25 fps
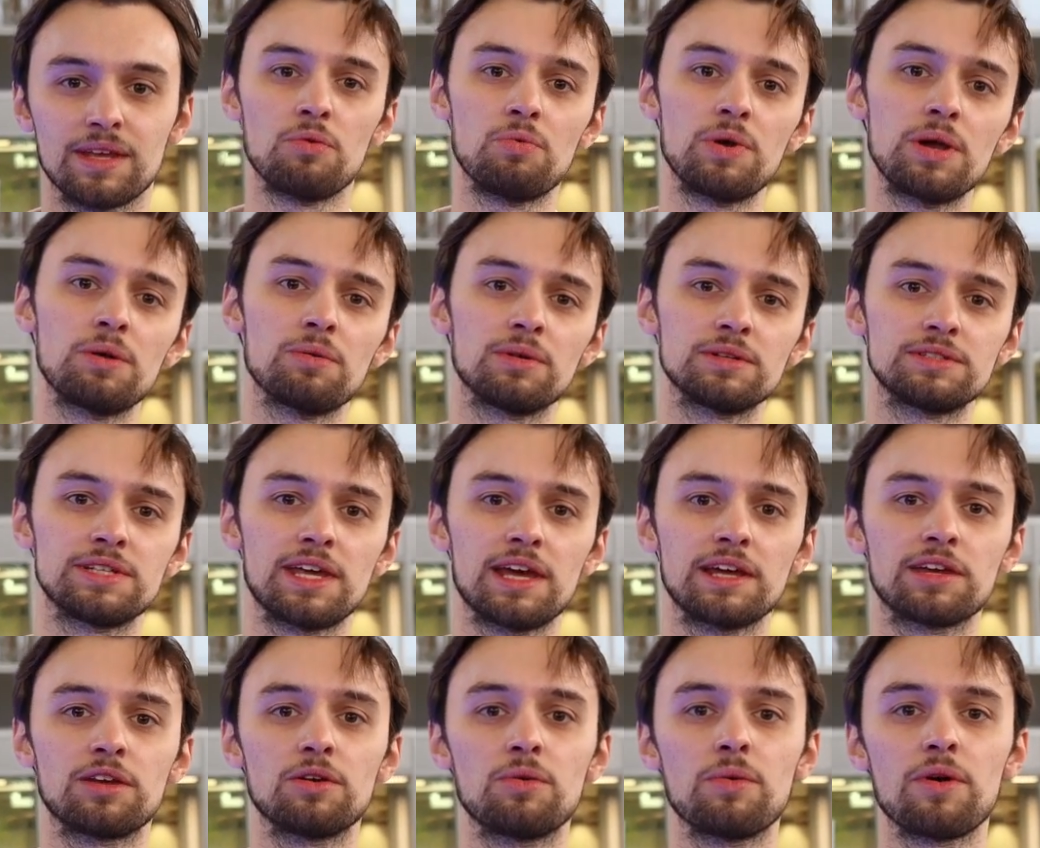We will
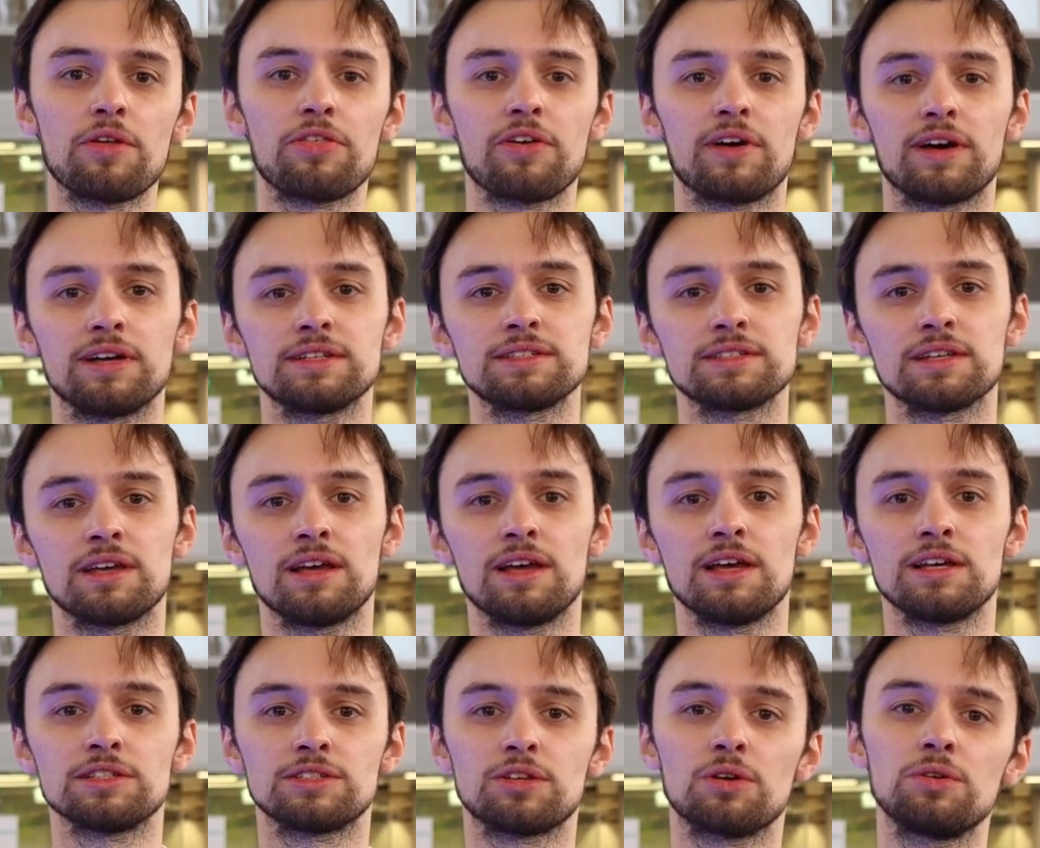take you with us
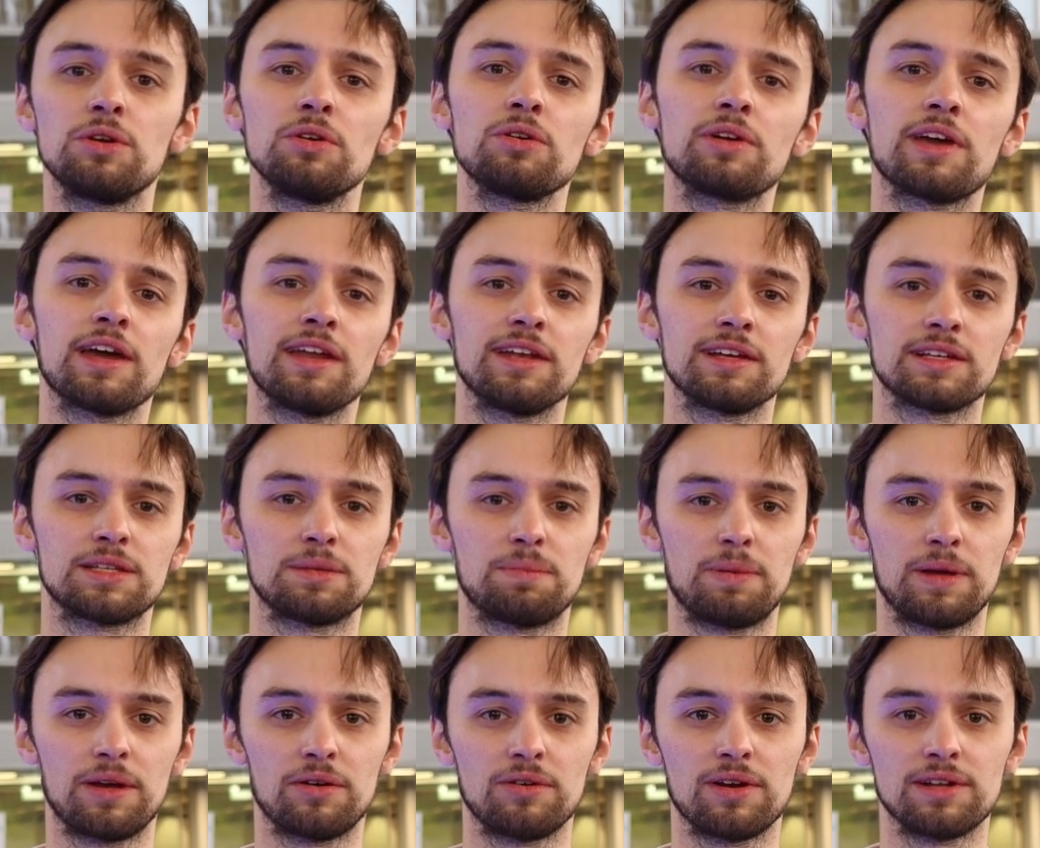so you can
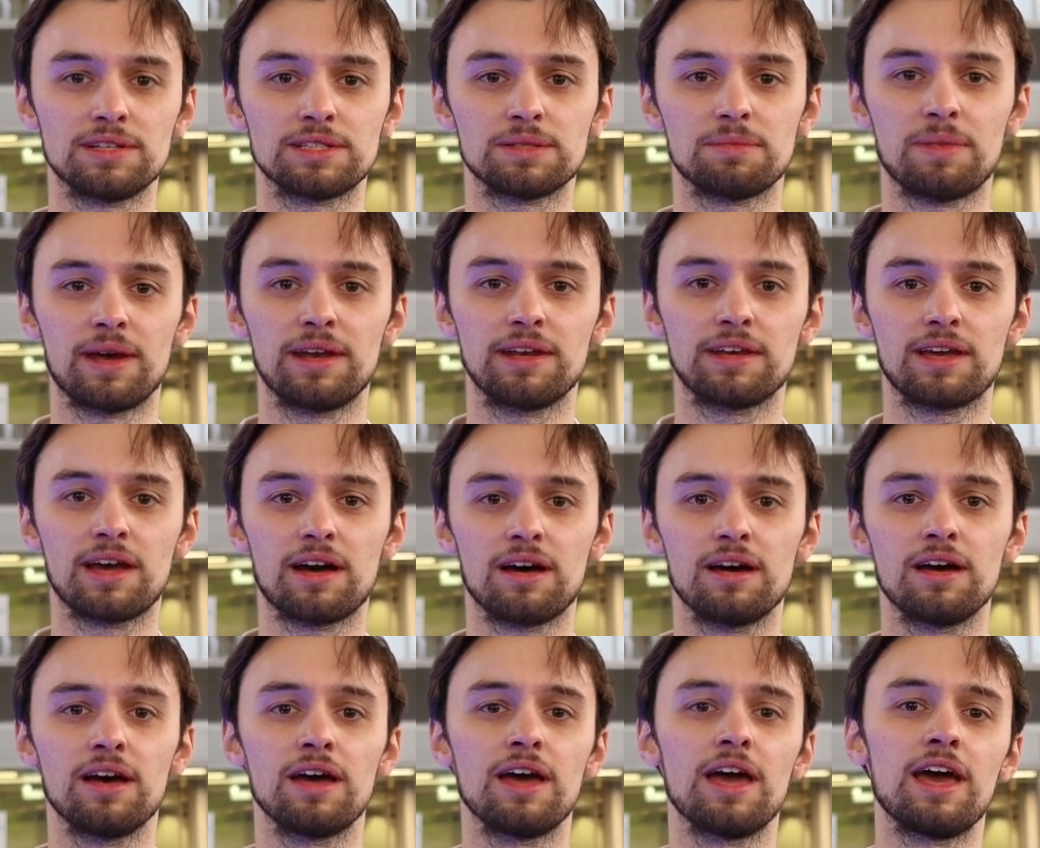experience
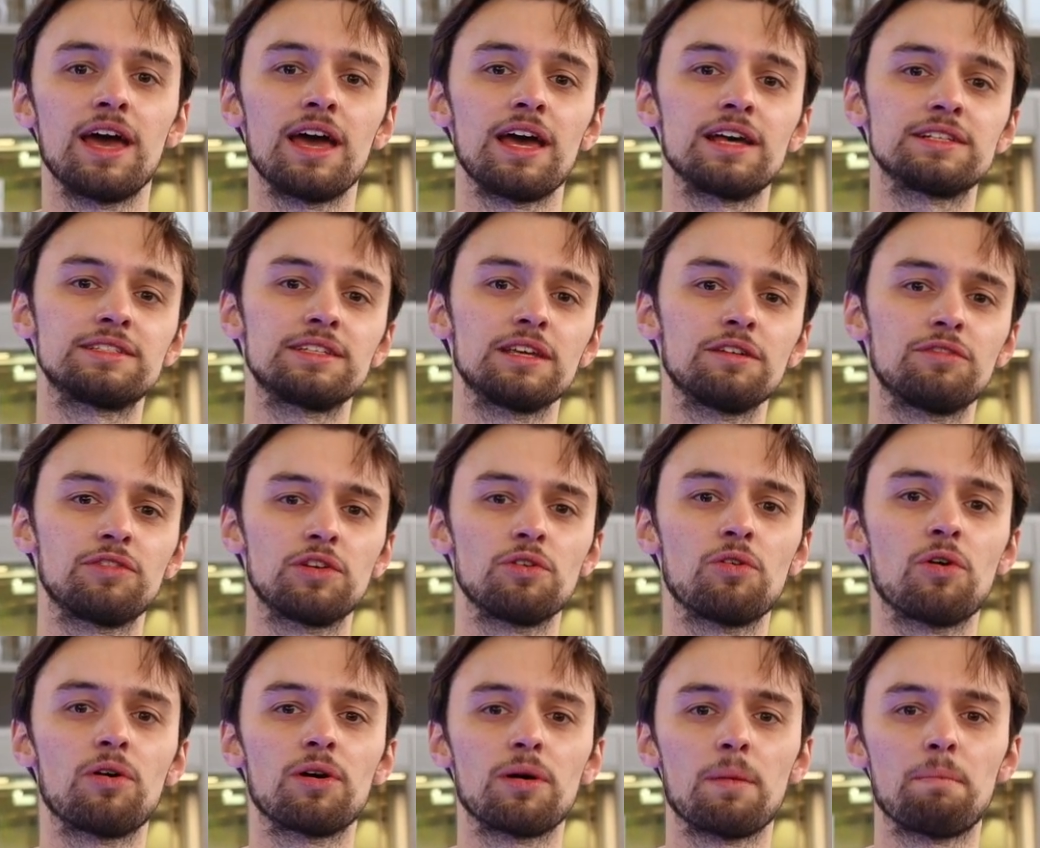Medica as if
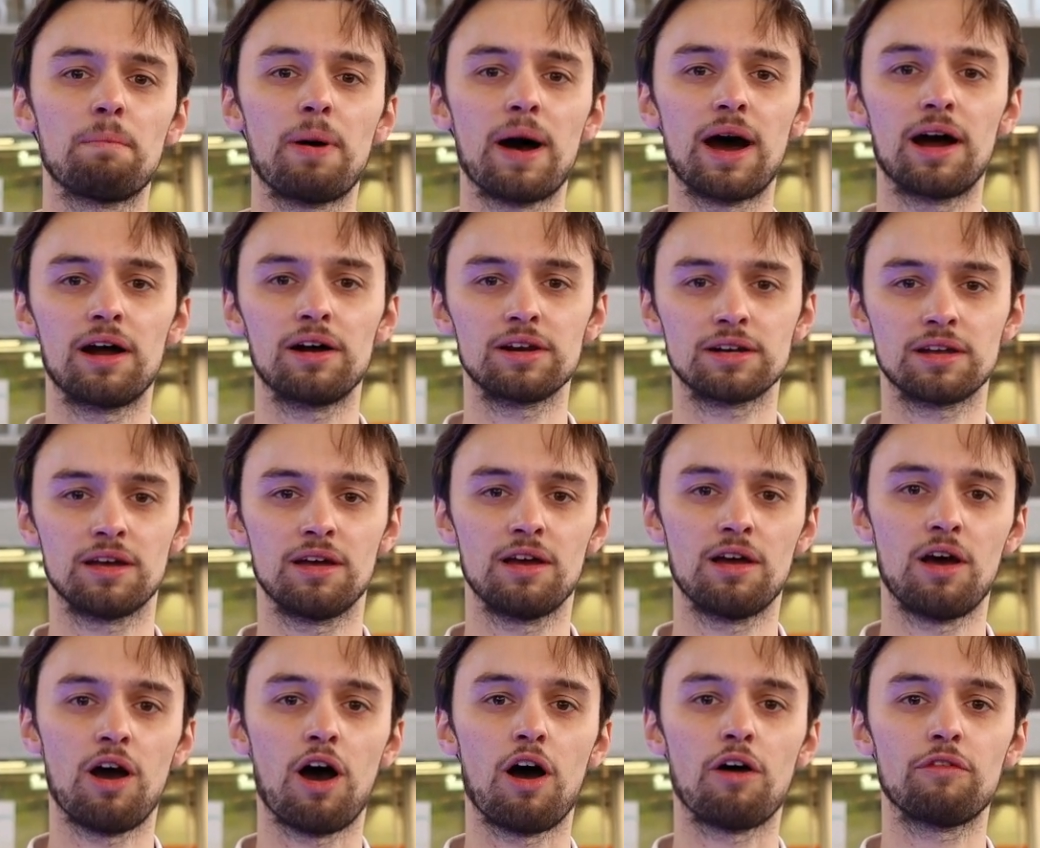you were a part
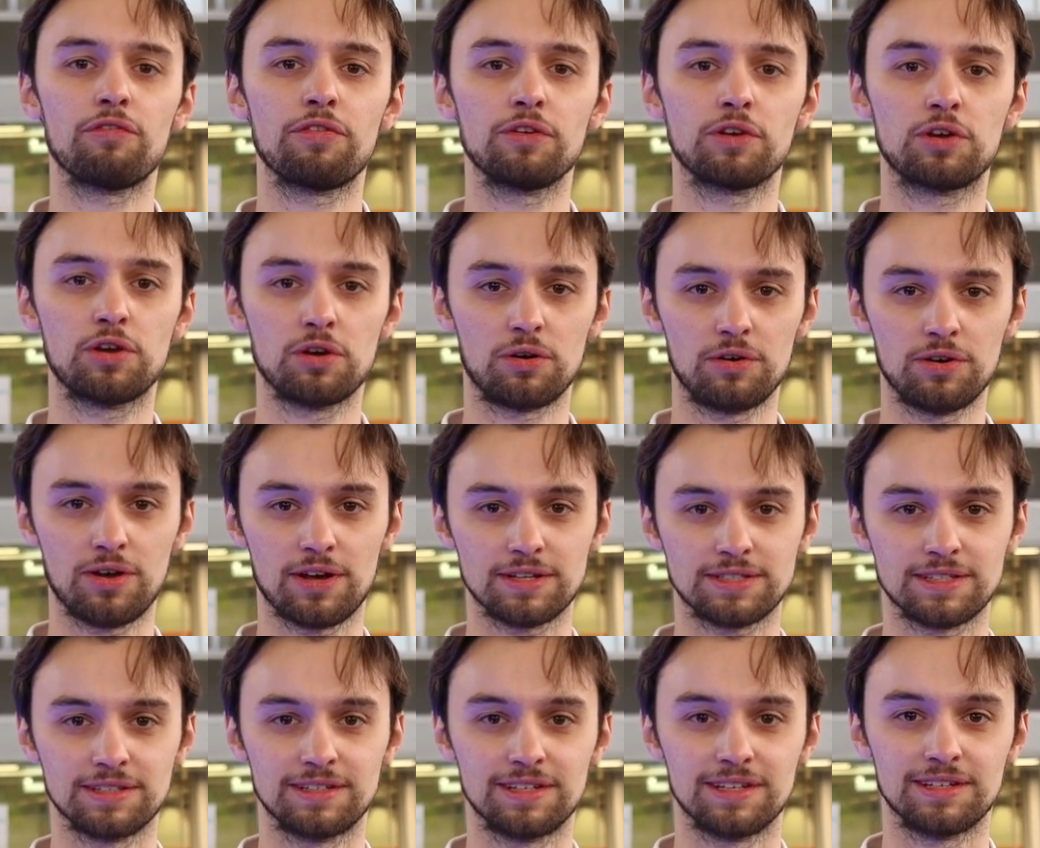of the
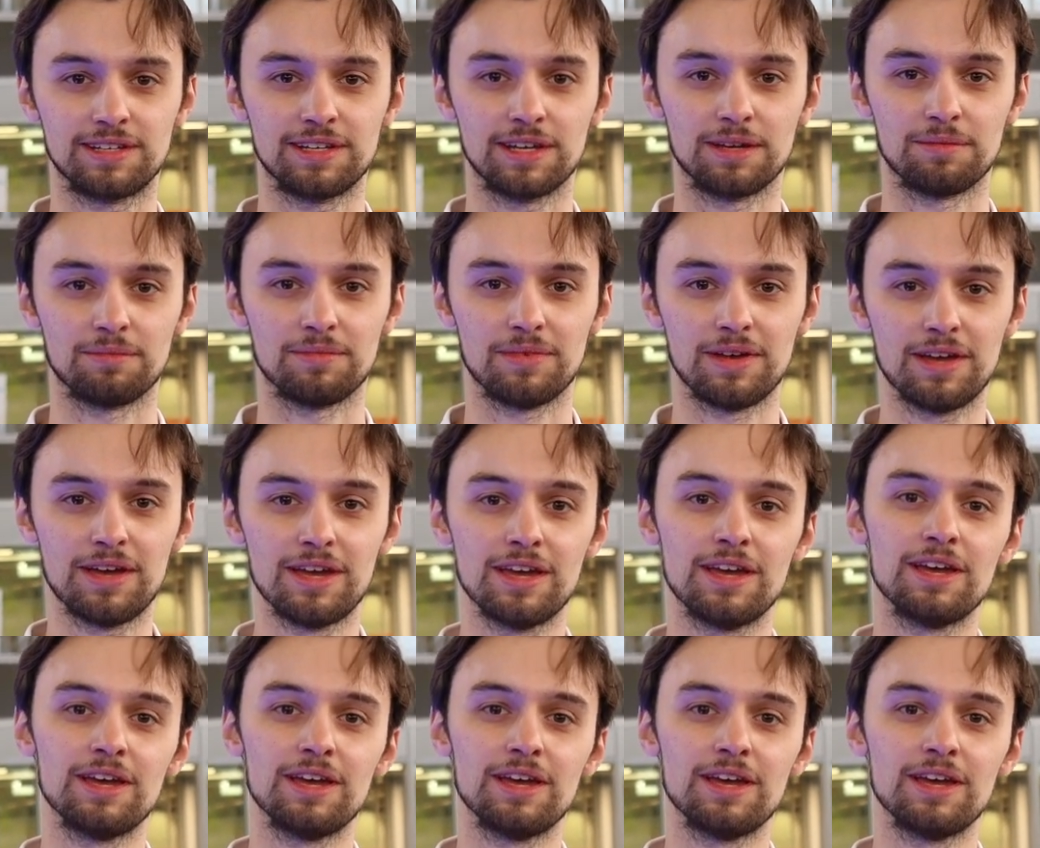CUREosity team.